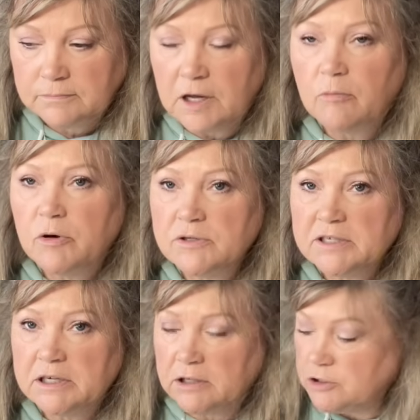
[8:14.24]
I'll post
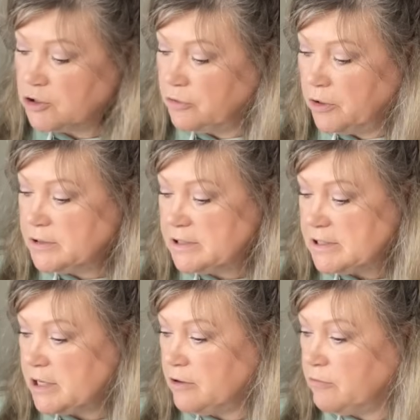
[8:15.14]
it in the show notes because
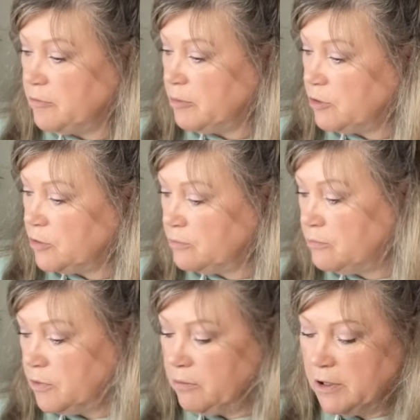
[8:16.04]
I don't remember
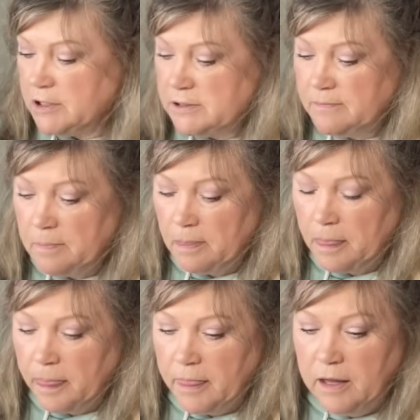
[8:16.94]
what it was.
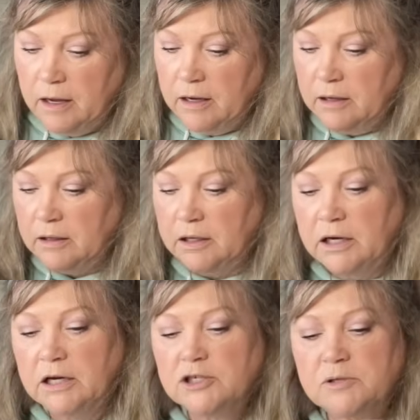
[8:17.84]
And
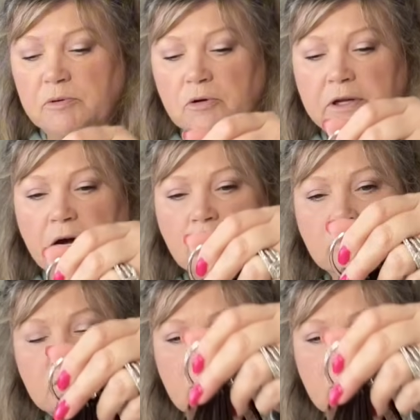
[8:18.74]
I just pulled out